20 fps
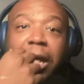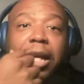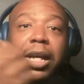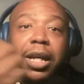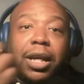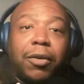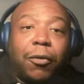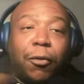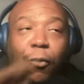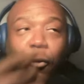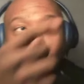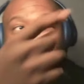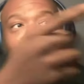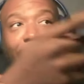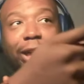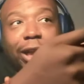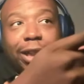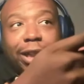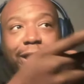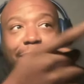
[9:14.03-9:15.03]

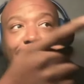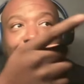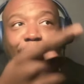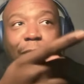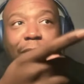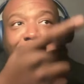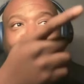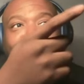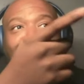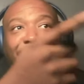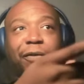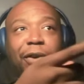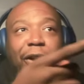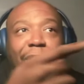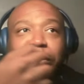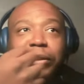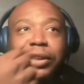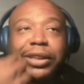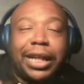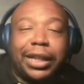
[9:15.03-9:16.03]
one of the one of the
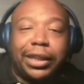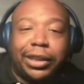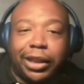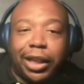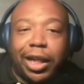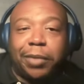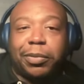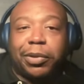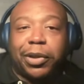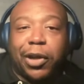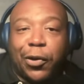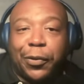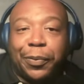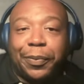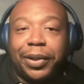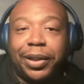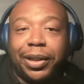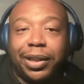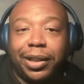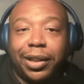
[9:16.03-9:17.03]
foes that jumped on
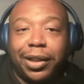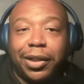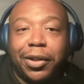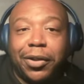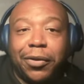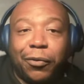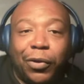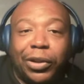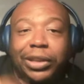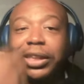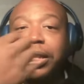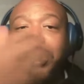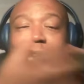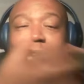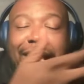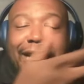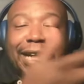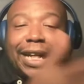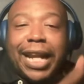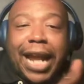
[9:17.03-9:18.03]
me was a
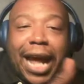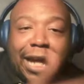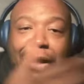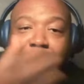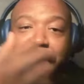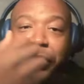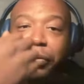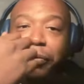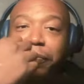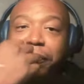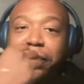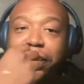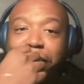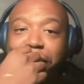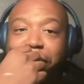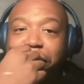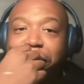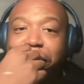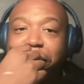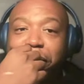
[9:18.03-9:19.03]
nigga that I knew.
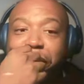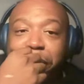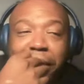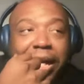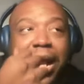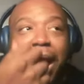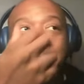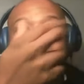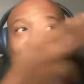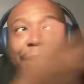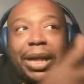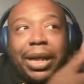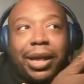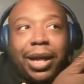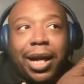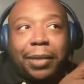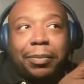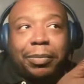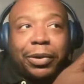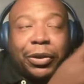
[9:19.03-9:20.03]
But I beat
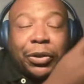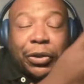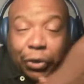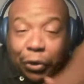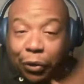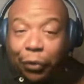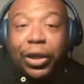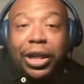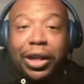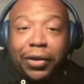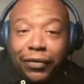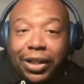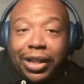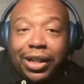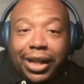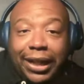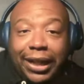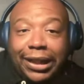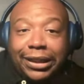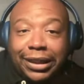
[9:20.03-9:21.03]
up three of the
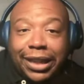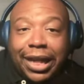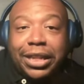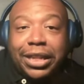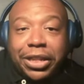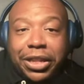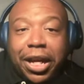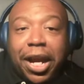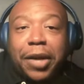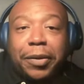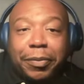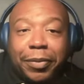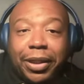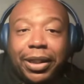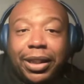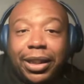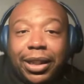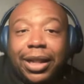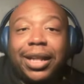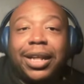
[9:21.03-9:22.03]
niggas that jumped
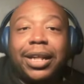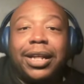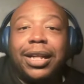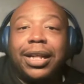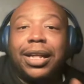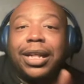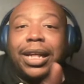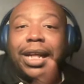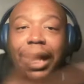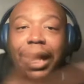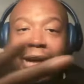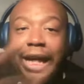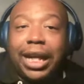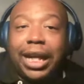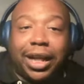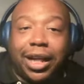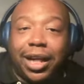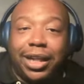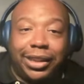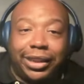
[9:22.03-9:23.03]
me.
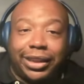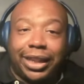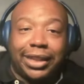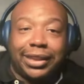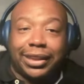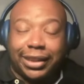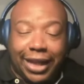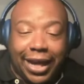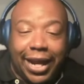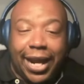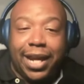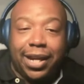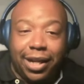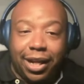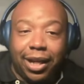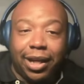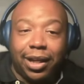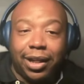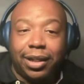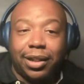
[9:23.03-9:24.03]
He couldn't just stand
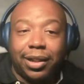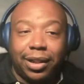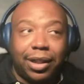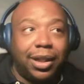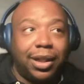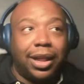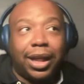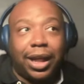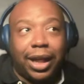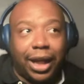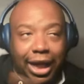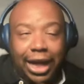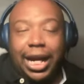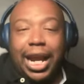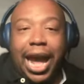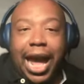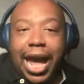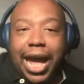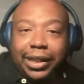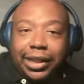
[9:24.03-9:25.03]
there. He
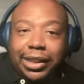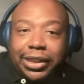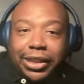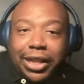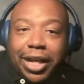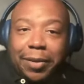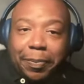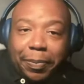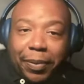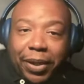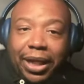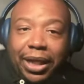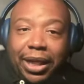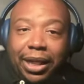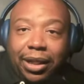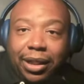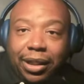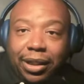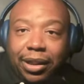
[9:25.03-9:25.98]
had to jump in.